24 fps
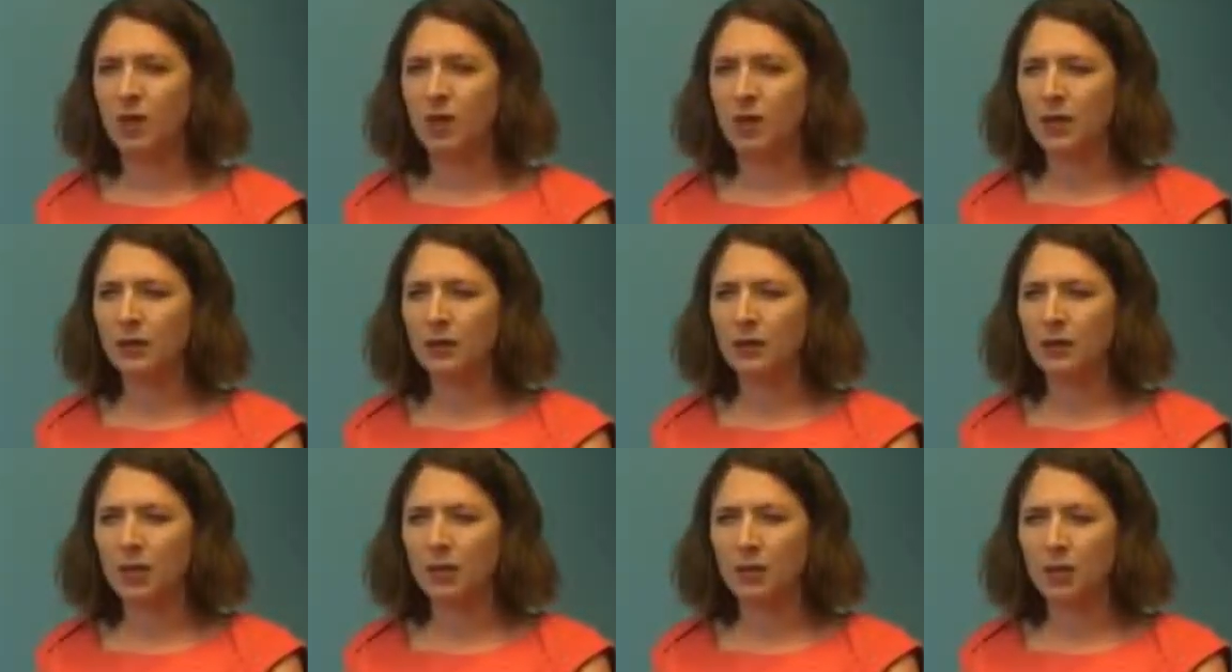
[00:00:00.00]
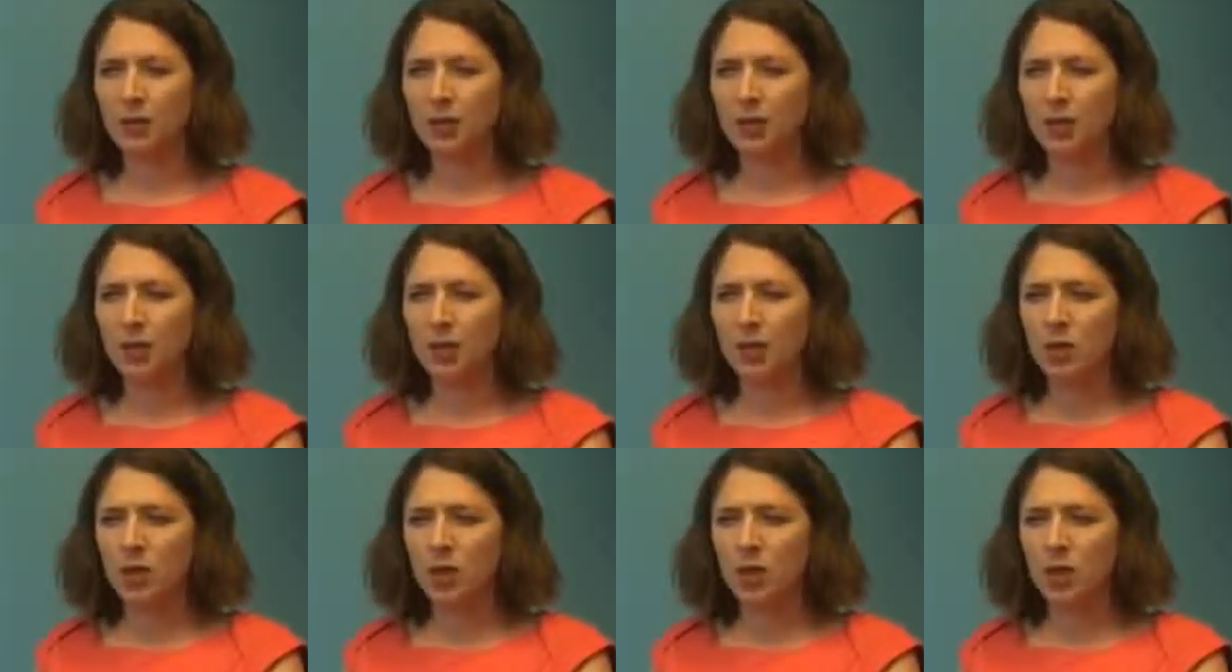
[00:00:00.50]
And so
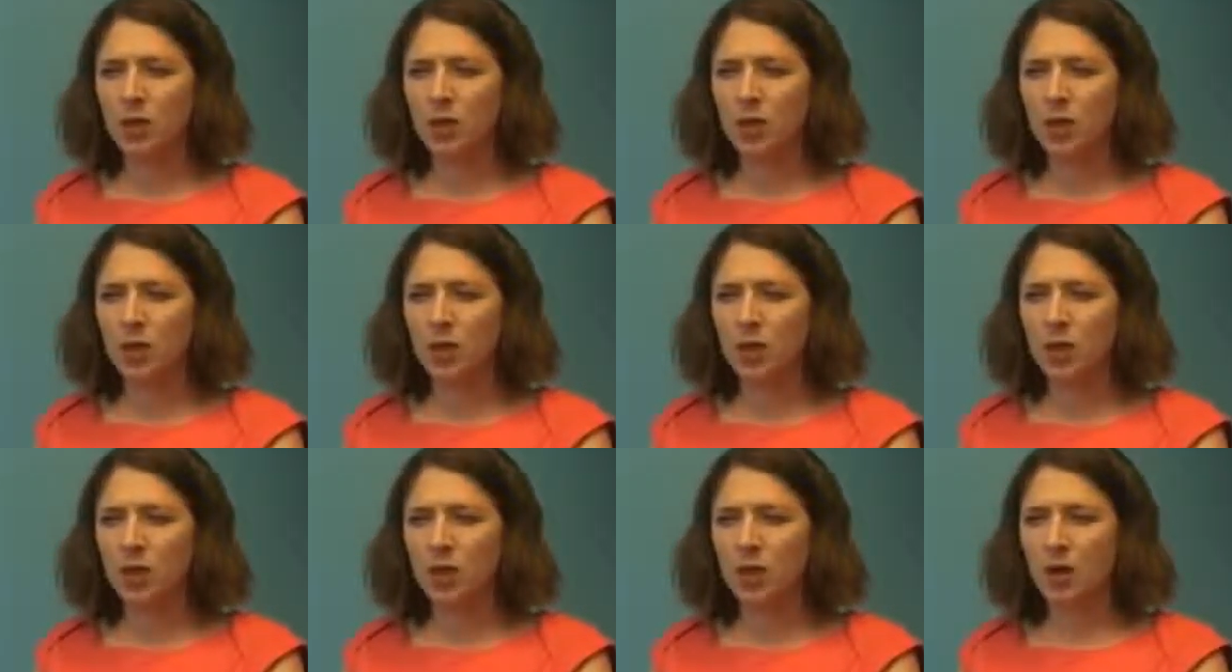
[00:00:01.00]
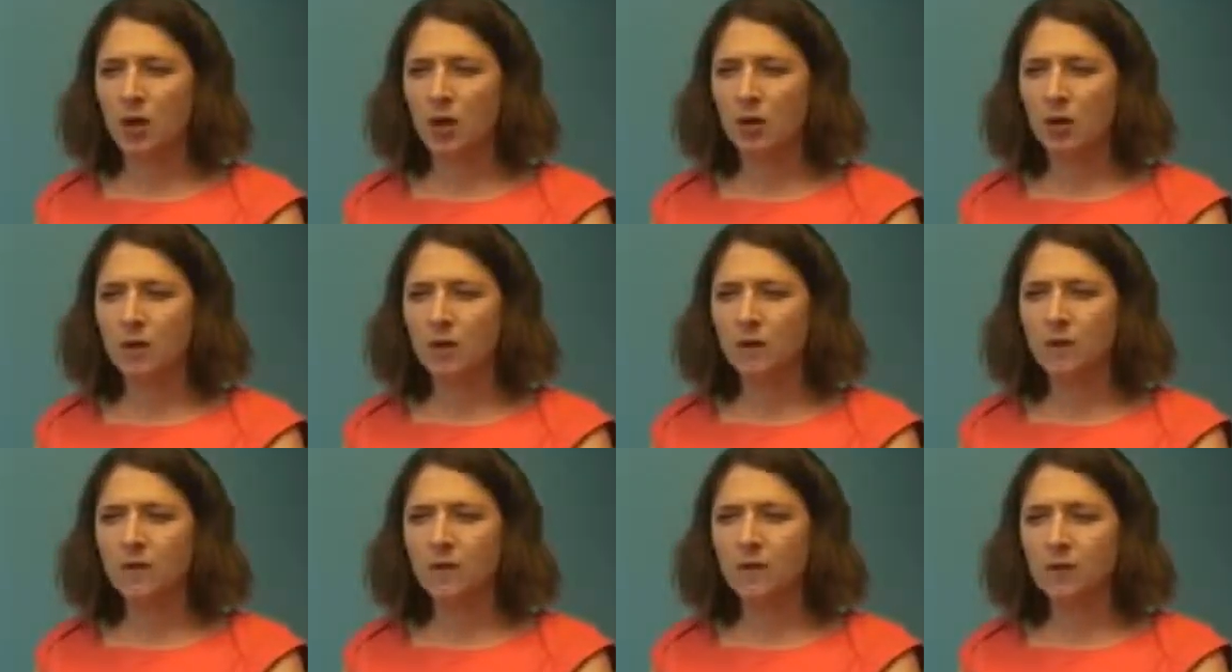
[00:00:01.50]

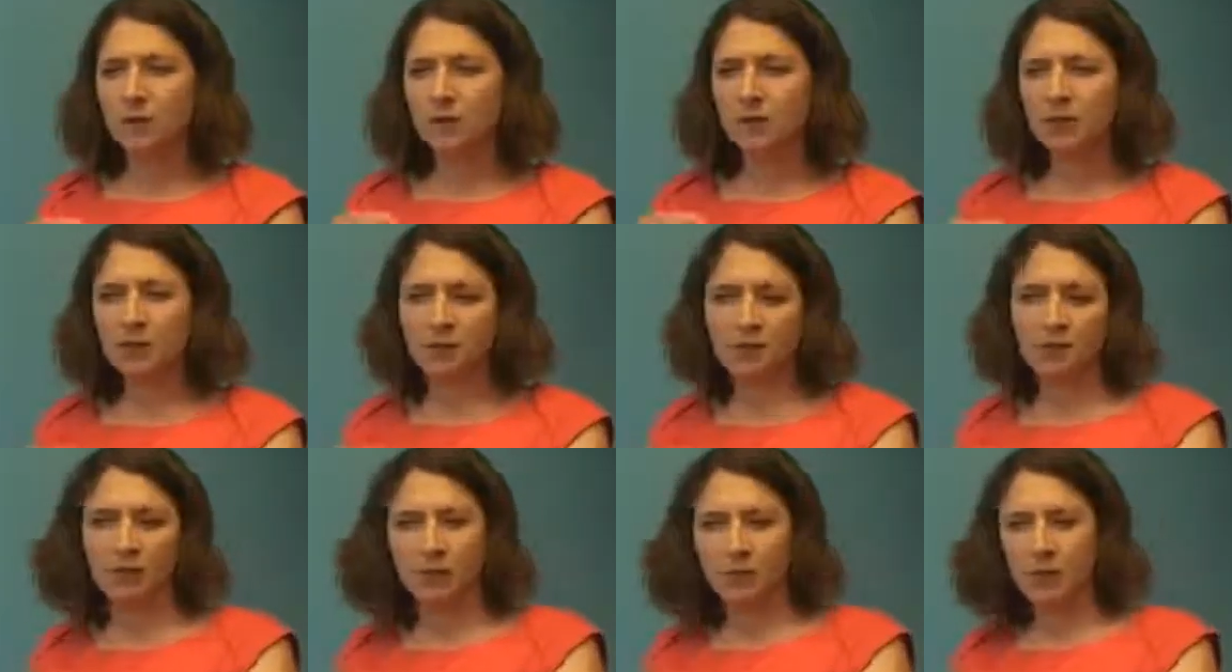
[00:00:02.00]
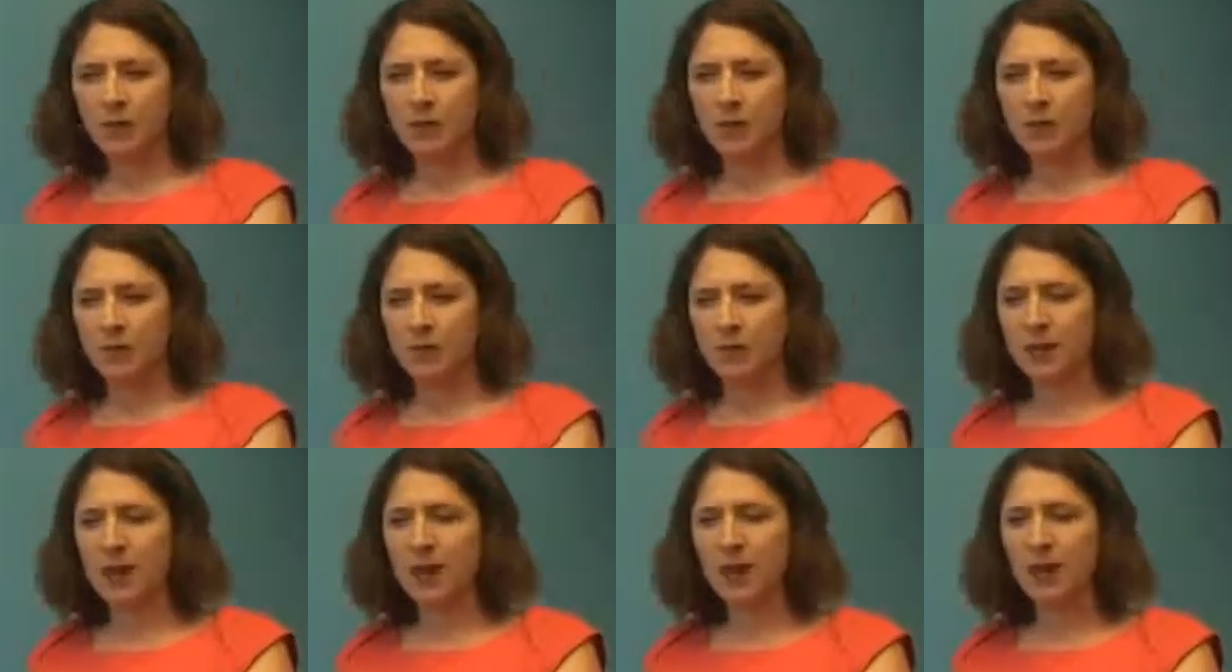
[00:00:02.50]
the focus for
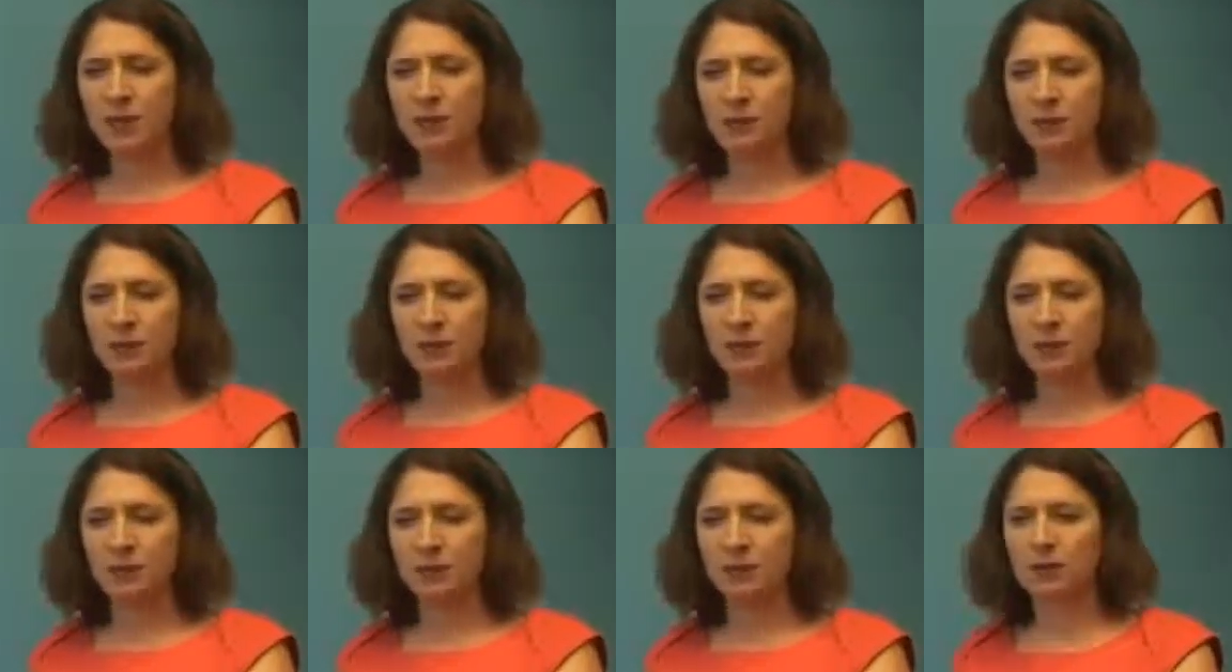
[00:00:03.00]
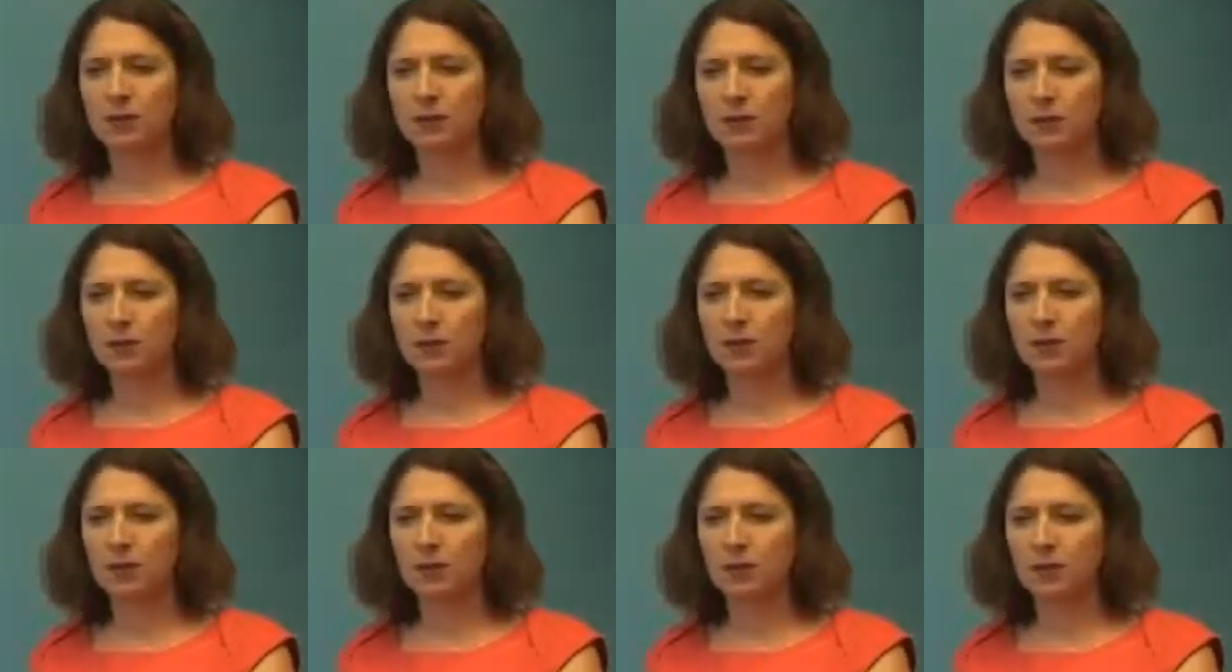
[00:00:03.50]
PSI as an
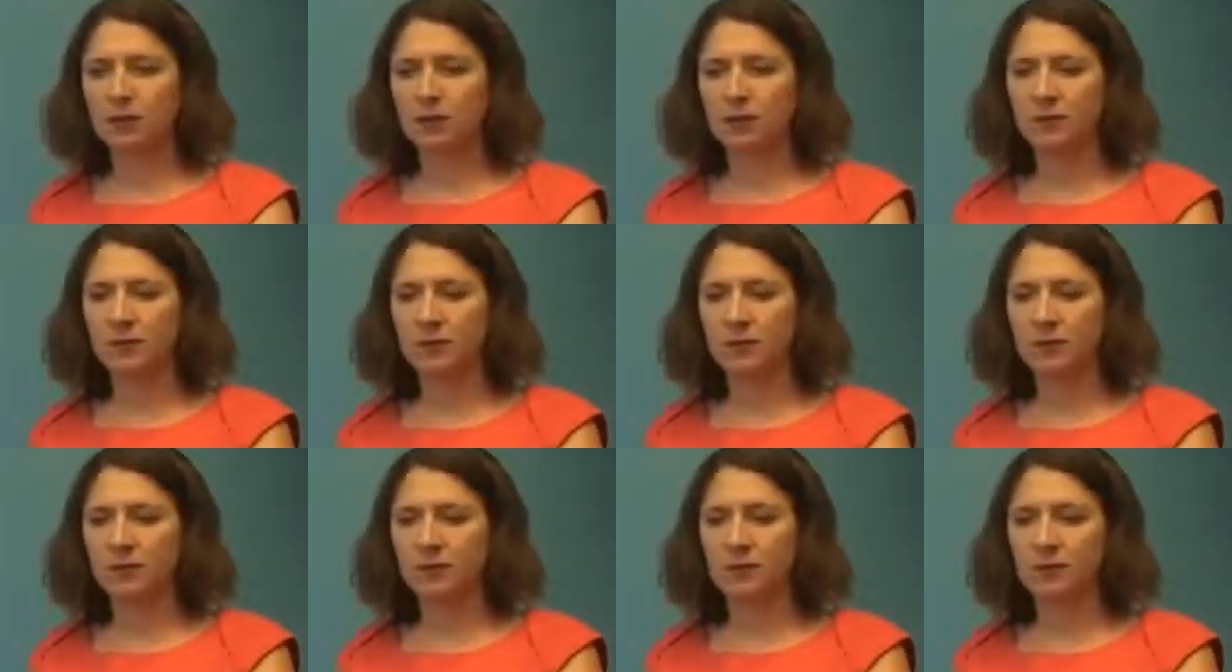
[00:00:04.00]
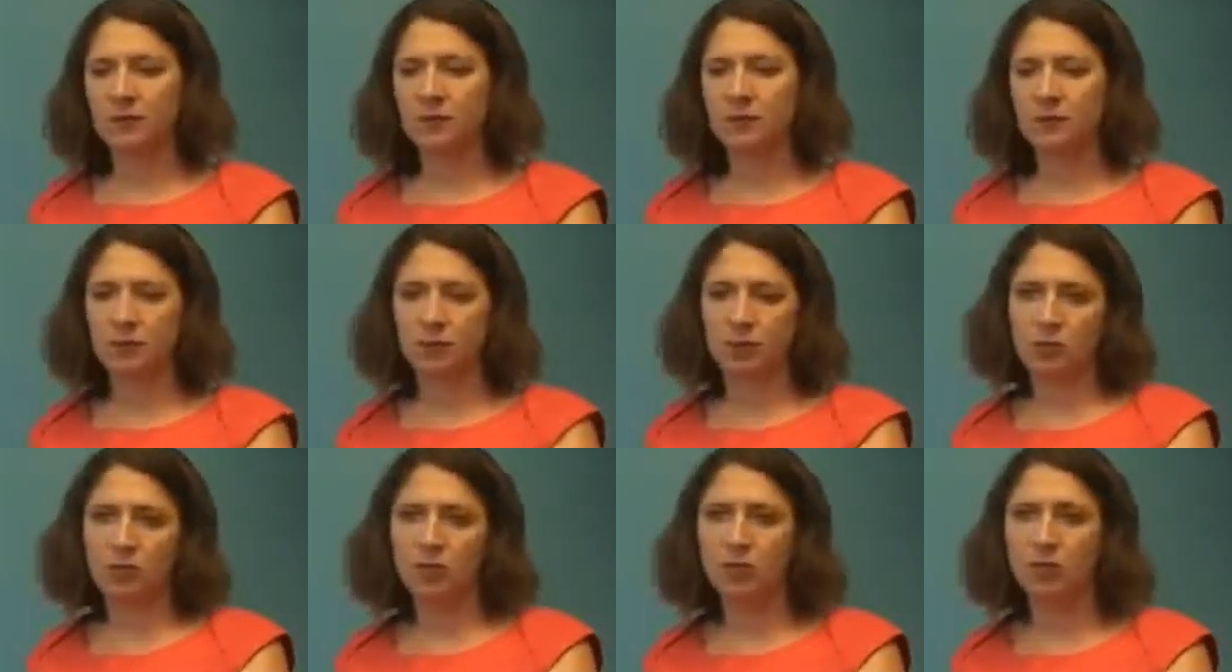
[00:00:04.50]
organization that's focused on
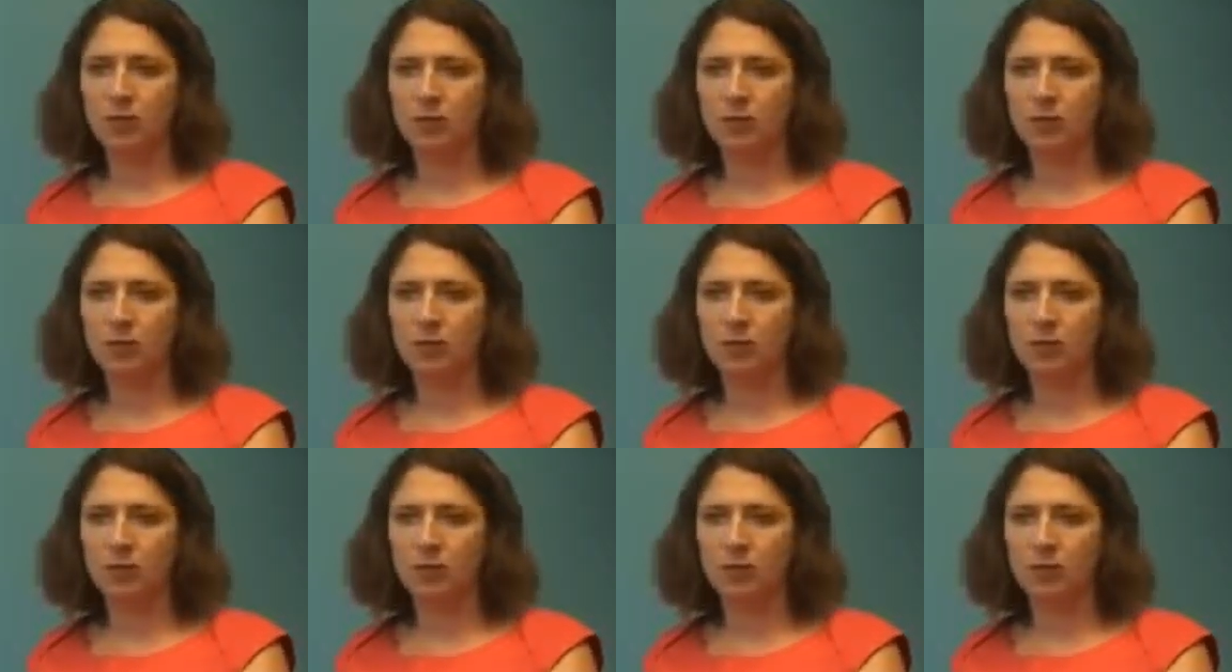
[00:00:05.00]
social